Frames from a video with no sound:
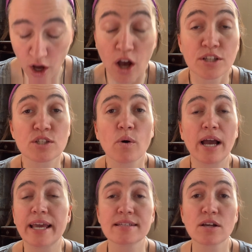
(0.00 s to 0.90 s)
So I
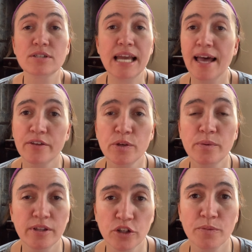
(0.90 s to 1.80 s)
guess I'll tell you a
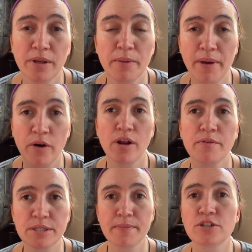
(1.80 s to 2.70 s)
little bit about, I
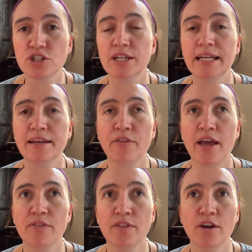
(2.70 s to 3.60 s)
was mentioning
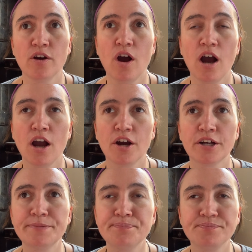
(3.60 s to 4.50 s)
that there
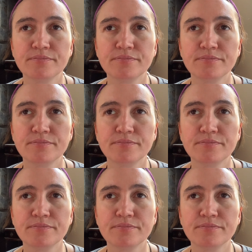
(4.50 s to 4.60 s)
are